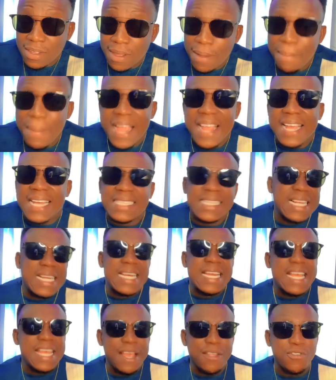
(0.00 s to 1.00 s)
Man, I say,
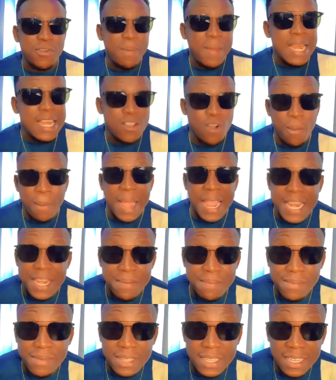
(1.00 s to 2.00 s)
ne, you may know my
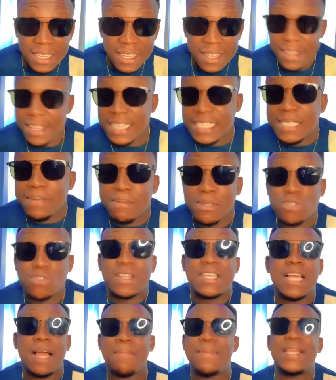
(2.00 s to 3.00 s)
name. It's me,
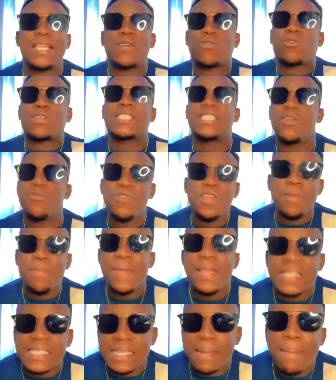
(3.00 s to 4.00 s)
sorry, I'm a de question we
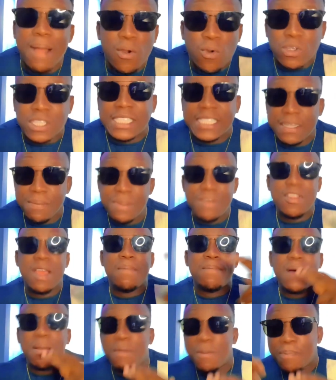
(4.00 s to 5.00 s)
be, nama question, meaning your
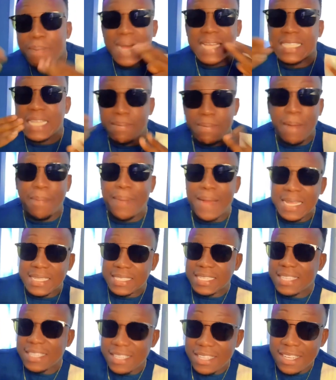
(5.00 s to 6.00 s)
mommy pass, I'm a
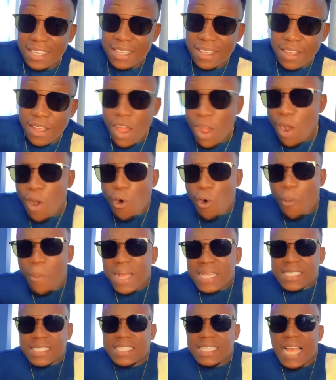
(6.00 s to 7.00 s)
passe. Uba
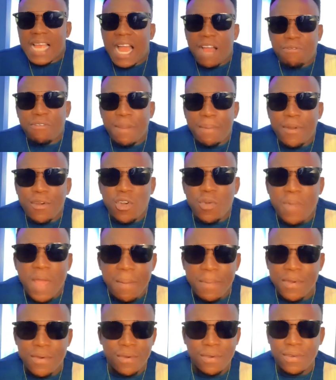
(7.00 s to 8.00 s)
shia, febe do
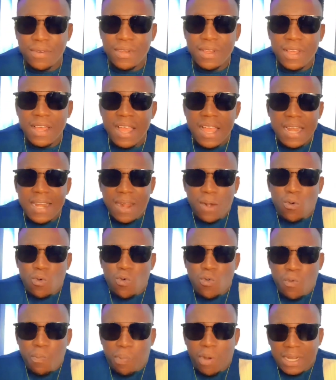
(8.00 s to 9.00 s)
baby no. Now,
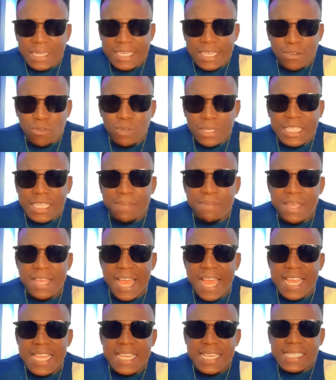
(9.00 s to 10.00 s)
ubodi no, timi,
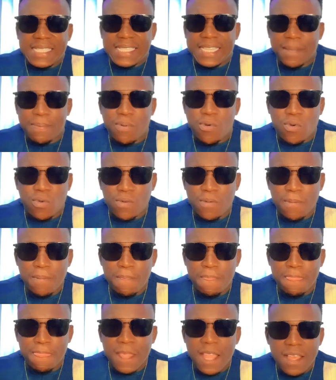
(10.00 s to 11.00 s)
and yes, stable.
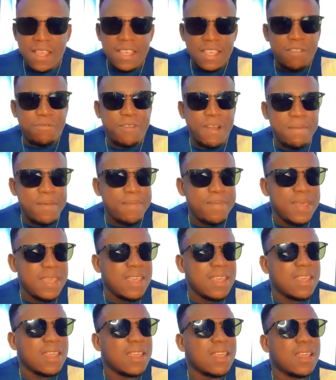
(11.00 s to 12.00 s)
Your friend
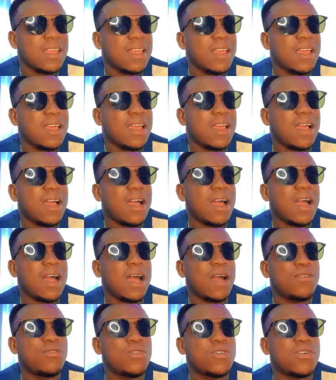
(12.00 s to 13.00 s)
be,
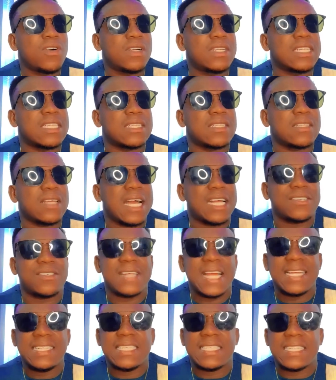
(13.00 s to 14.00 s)
how do you call this?
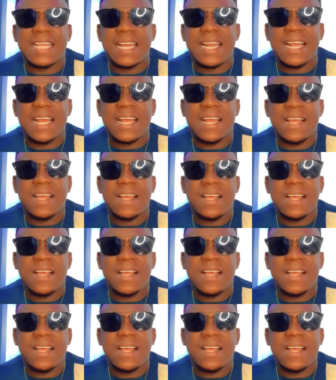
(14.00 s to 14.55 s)
Arthritis, ana.